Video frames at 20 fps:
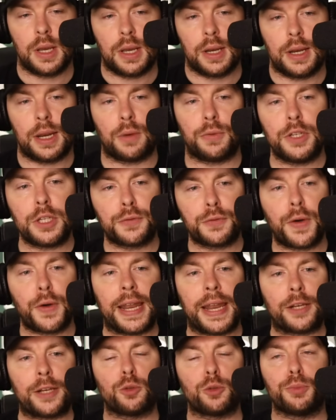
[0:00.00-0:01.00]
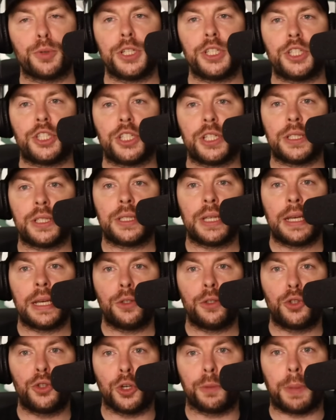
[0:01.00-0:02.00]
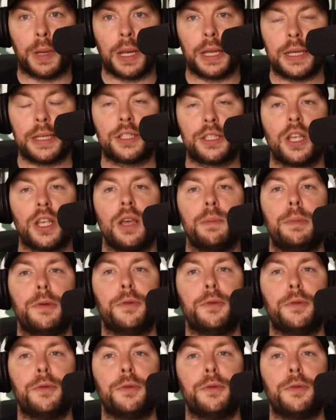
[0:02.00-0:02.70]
Now, these financial breaches took place